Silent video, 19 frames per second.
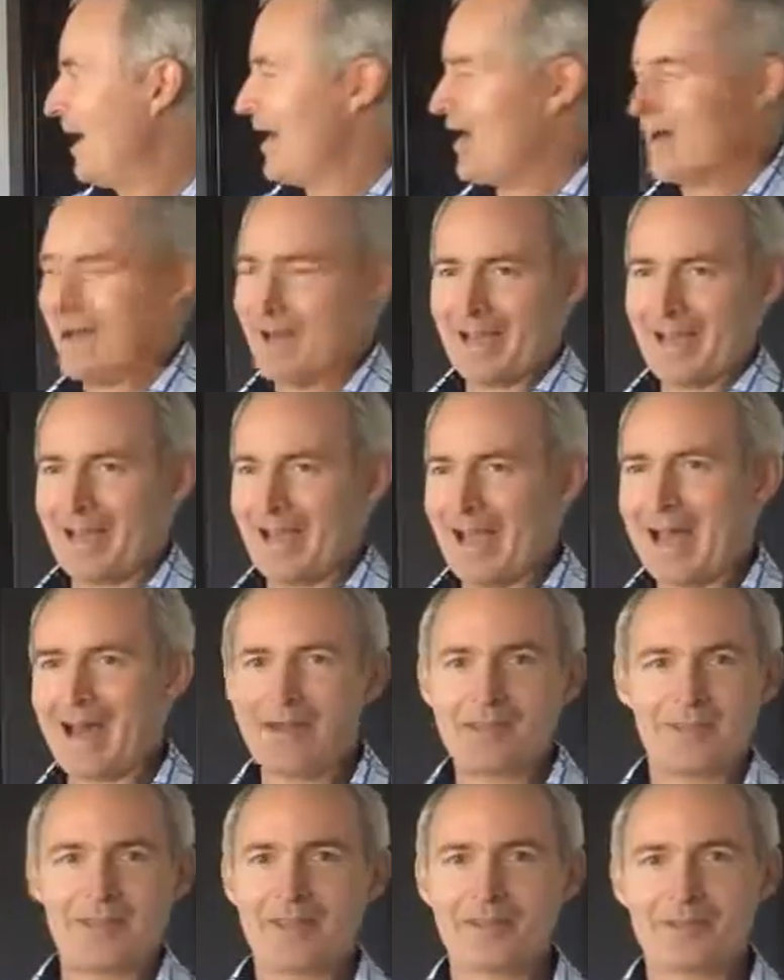Uh,
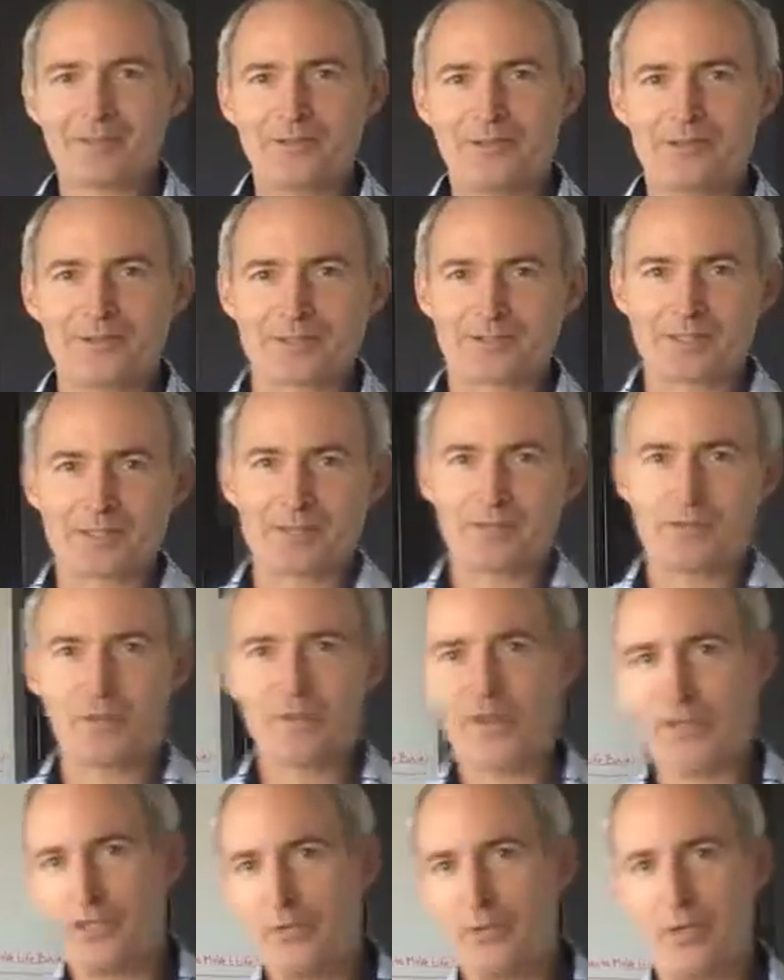how do they get the news?
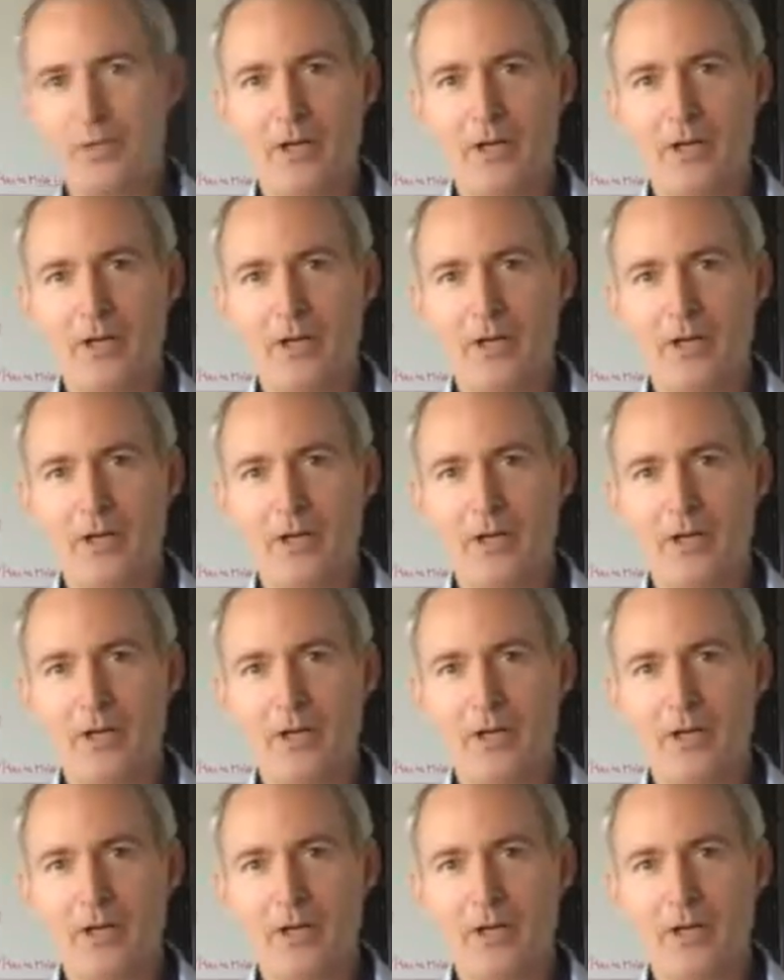Do they do